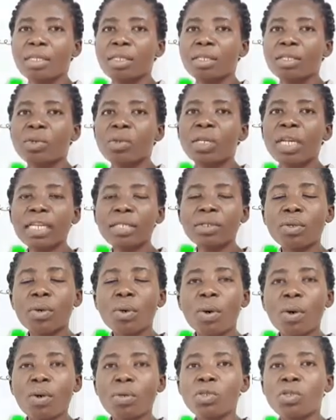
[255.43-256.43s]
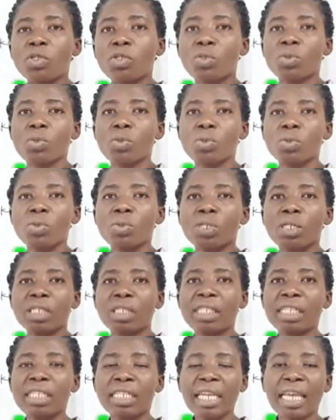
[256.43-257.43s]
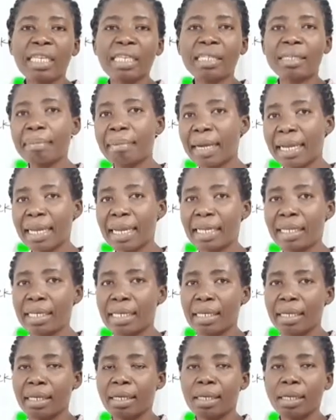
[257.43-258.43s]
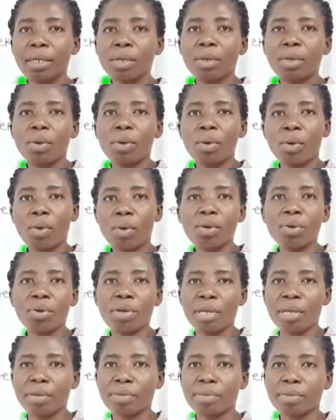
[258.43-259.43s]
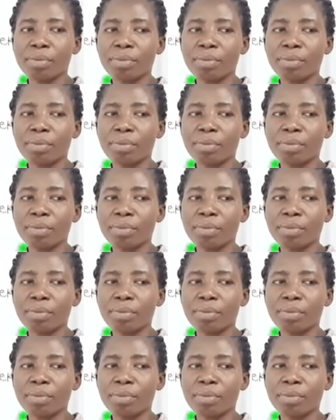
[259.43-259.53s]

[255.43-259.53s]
So let's go on to the next market day, Ori.